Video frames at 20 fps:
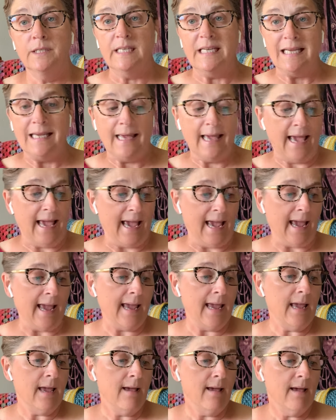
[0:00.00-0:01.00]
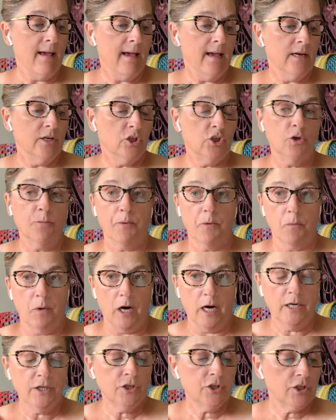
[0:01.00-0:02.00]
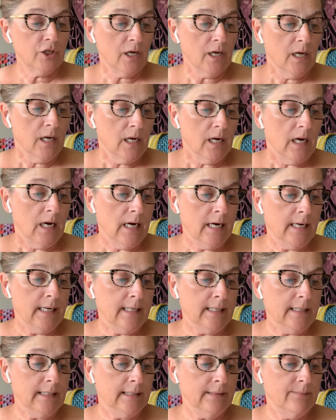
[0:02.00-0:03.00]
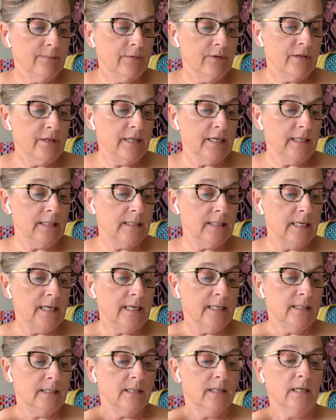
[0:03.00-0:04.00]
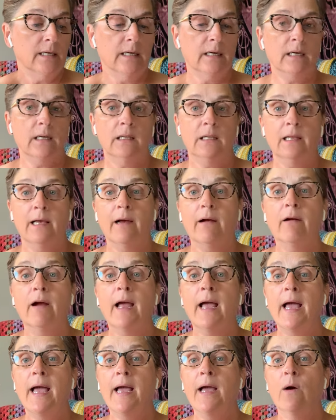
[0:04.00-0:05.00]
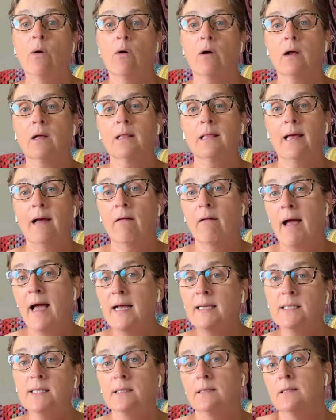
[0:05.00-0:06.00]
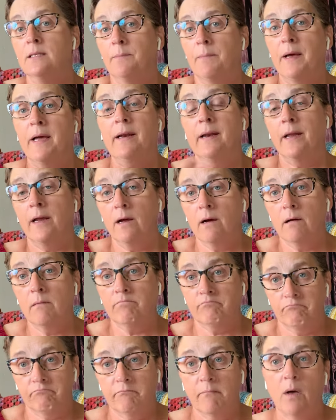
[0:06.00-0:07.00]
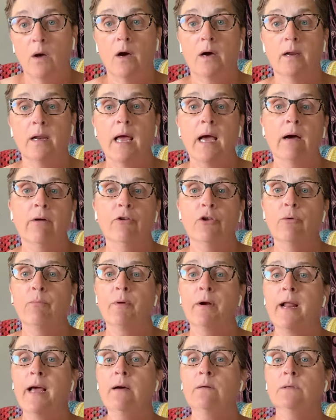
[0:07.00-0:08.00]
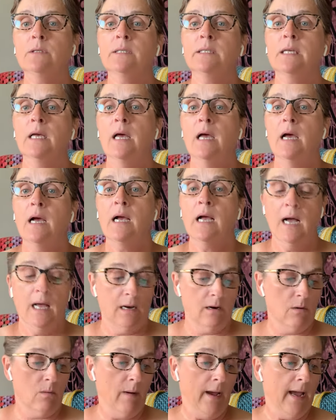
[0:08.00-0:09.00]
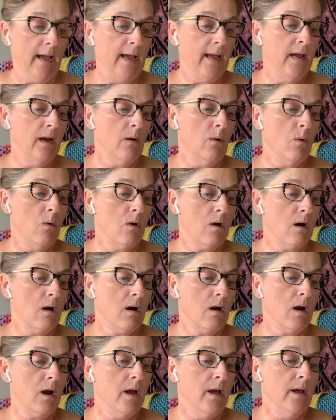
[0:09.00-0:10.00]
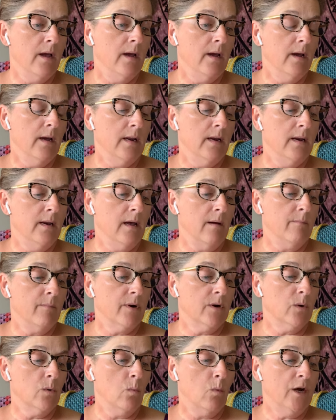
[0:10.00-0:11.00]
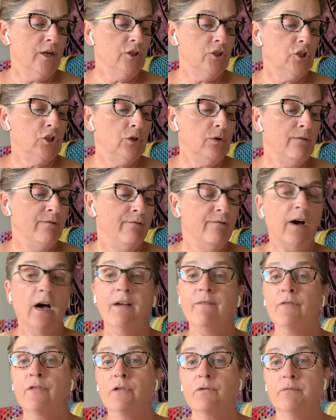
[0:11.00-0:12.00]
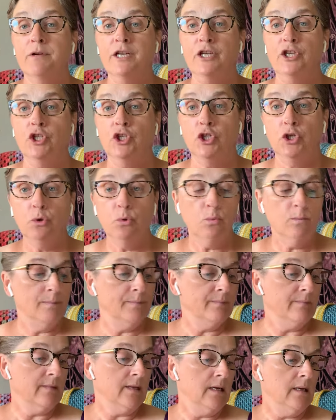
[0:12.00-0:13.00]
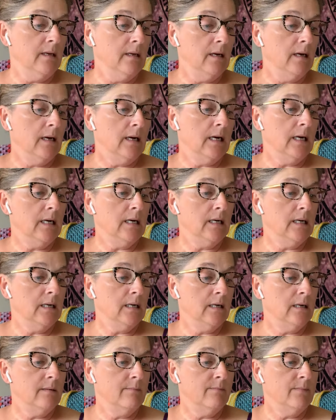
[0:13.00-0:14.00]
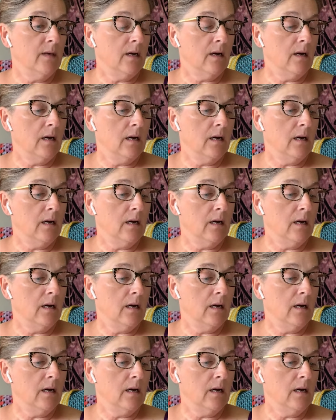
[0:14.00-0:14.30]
DK Superwash. Um, this is the claret or claret, depending on how you pronounce colorway or number 12532. Um,